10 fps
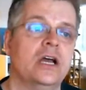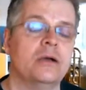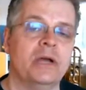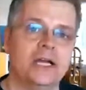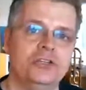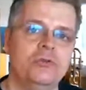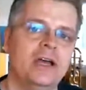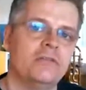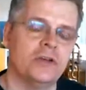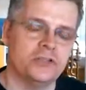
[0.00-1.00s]
and you
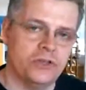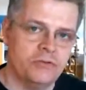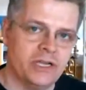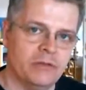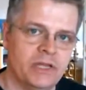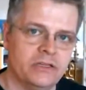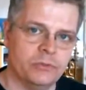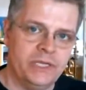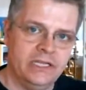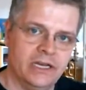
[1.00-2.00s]
have, as I recommend, the
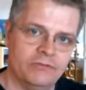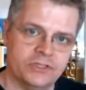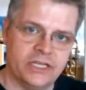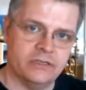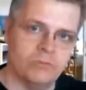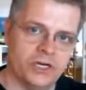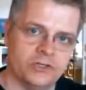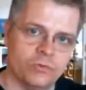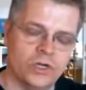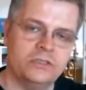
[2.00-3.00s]
peak level set at
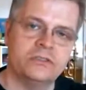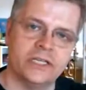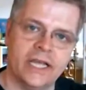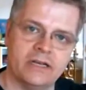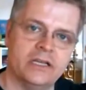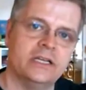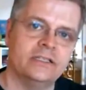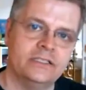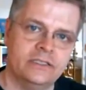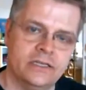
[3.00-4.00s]
-1 to get
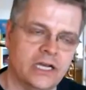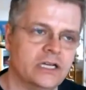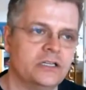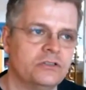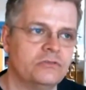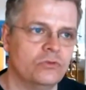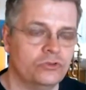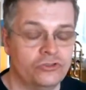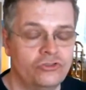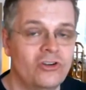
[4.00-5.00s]
or to
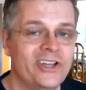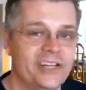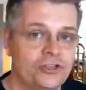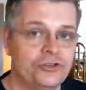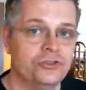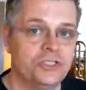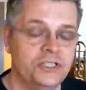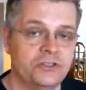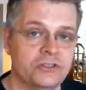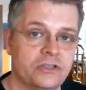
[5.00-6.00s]
try and ensure
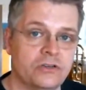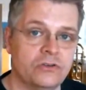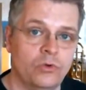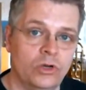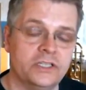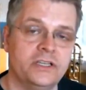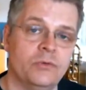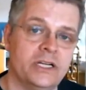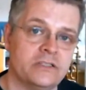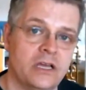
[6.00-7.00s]
decent quality when
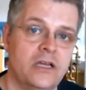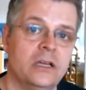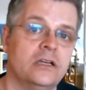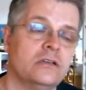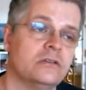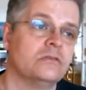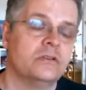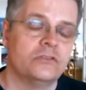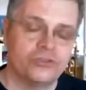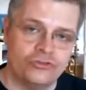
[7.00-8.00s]
it's
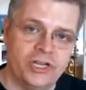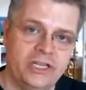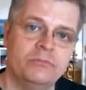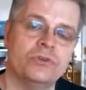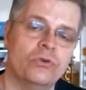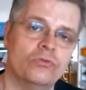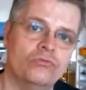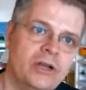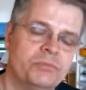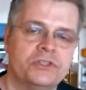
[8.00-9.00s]
streamed or
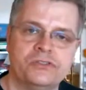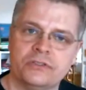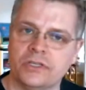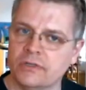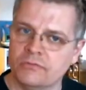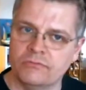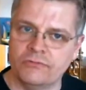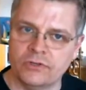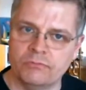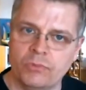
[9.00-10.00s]
ripped
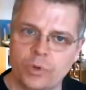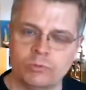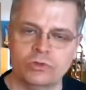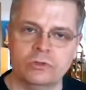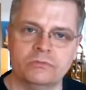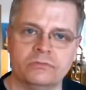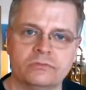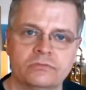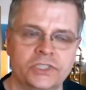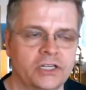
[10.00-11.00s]
for portable,
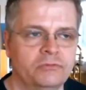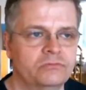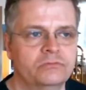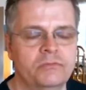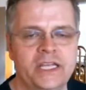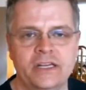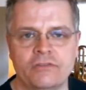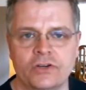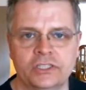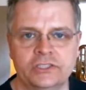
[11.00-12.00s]
you know, media
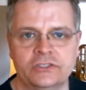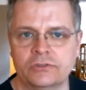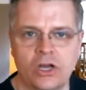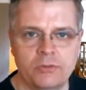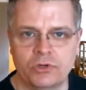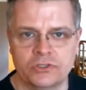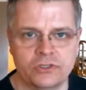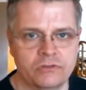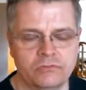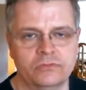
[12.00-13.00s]
devices, iPods
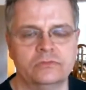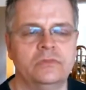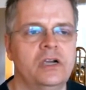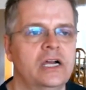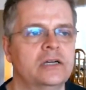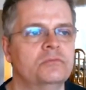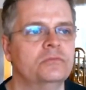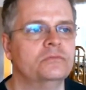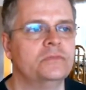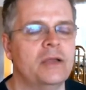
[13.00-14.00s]
and
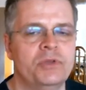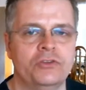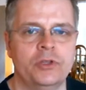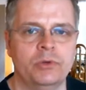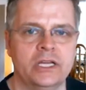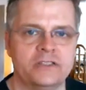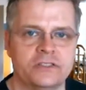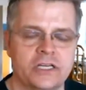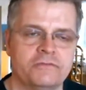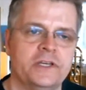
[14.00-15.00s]
MP3 players and
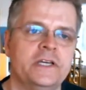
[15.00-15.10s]
stuff,